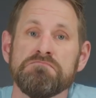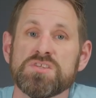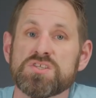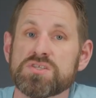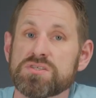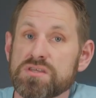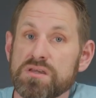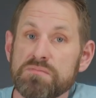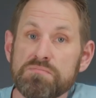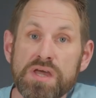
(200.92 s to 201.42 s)

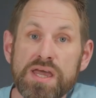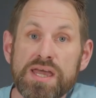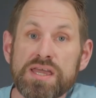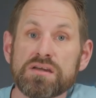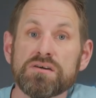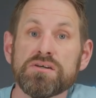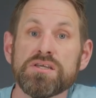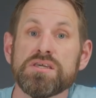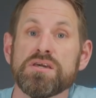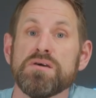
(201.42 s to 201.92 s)
some
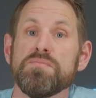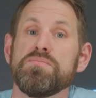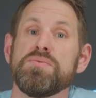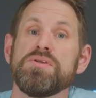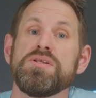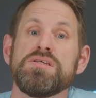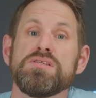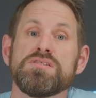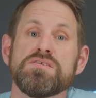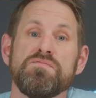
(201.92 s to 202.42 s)
AI
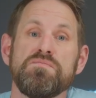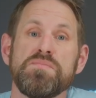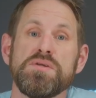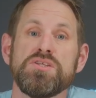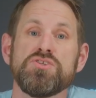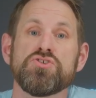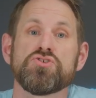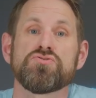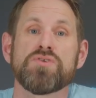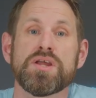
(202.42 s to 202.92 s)
companies have
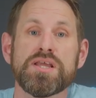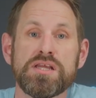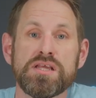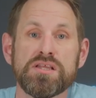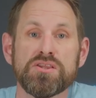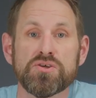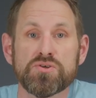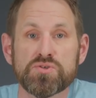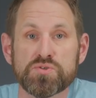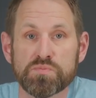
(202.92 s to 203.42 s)
been
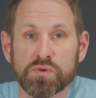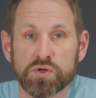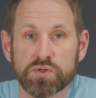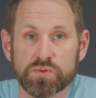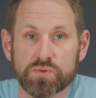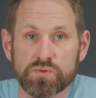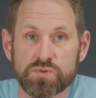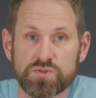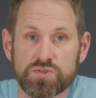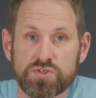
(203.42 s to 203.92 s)
training those
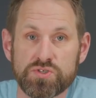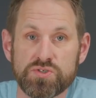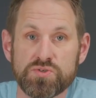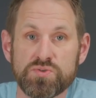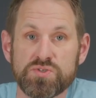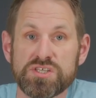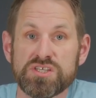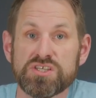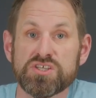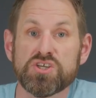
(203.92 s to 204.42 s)
models
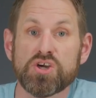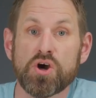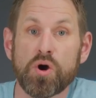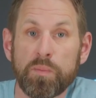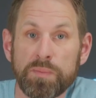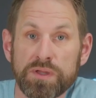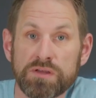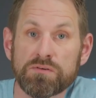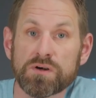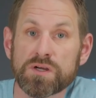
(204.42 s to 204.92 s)
using
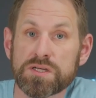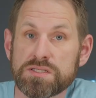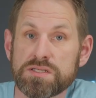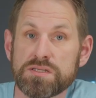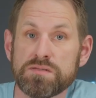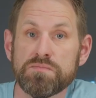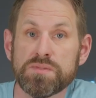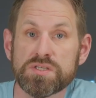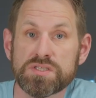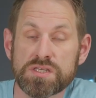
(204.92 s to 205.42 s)

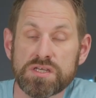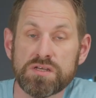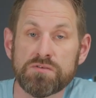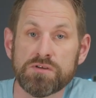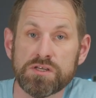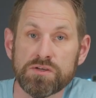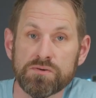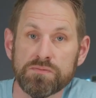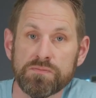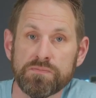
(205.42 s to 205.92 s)
copyrighted
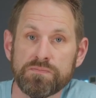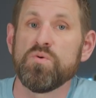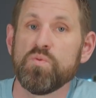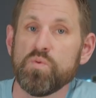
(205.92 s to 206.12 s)
material